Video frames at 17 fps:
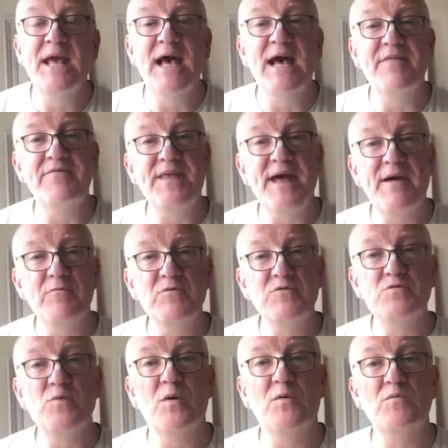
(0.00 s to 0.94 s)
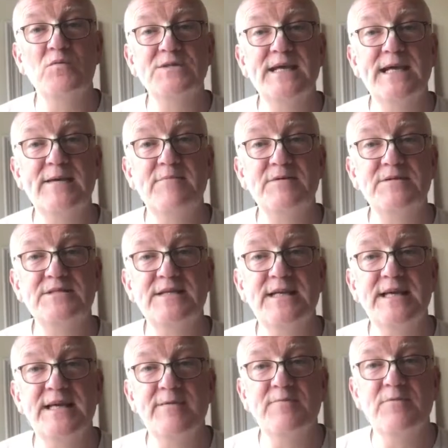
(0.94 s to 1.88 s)
and that was what was able to
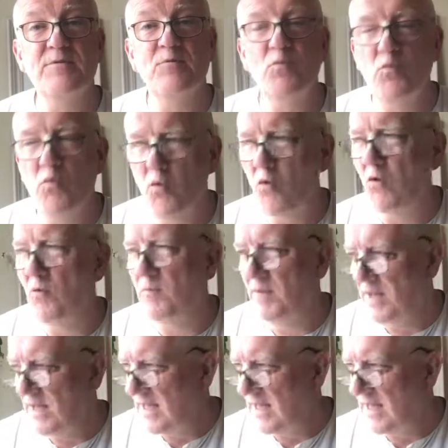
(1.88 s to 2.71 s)
keep them warm